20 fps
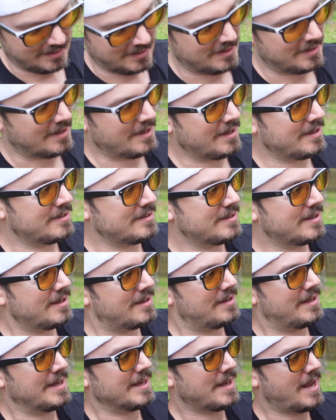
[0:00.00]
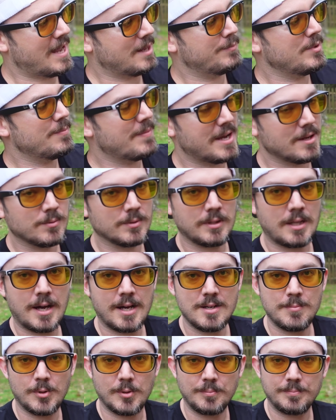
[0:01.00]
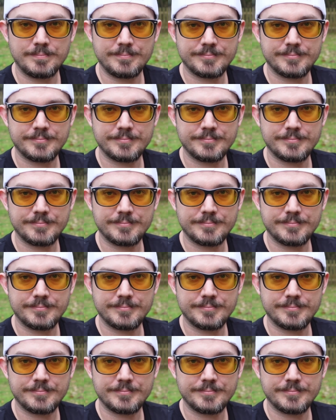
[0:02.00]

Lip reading: And it can be made reliable.